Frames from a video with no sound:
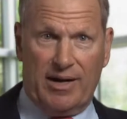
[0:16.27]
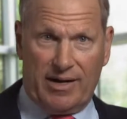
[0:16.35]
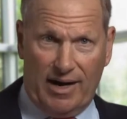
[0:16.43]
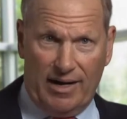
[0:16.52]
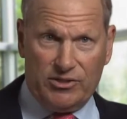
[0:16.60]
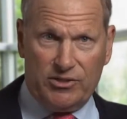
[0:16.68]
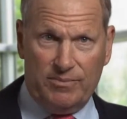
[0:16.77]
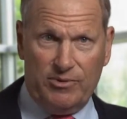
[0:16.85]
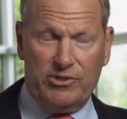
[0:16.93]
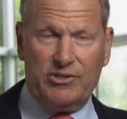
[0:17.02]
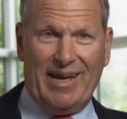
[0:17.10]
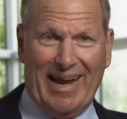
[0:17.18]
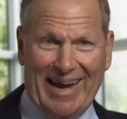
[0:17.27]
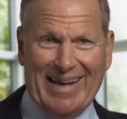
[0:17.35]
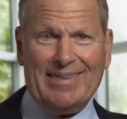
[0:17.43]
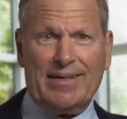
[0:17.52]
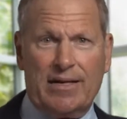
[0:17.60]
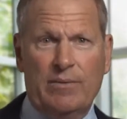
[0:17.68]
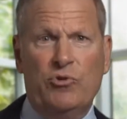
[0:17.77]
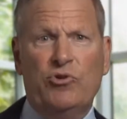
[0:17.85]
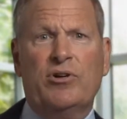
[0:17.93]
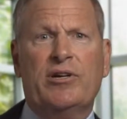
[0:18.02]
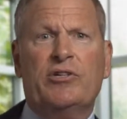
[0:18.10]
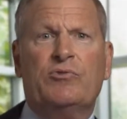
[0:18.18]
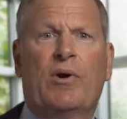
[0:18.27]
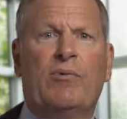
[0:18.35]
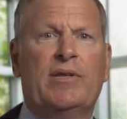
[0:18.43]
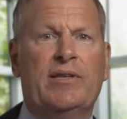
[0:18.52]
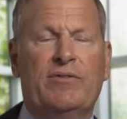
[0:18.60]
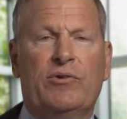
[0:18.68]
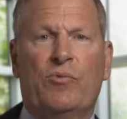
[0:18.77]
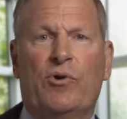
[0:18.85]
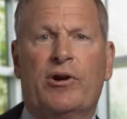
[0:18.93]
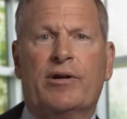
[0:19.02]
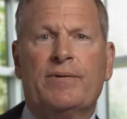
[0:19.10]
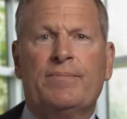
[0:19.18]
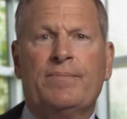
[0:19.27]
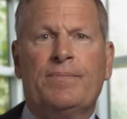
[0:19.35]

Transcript: our customers, and the communities where we live and work.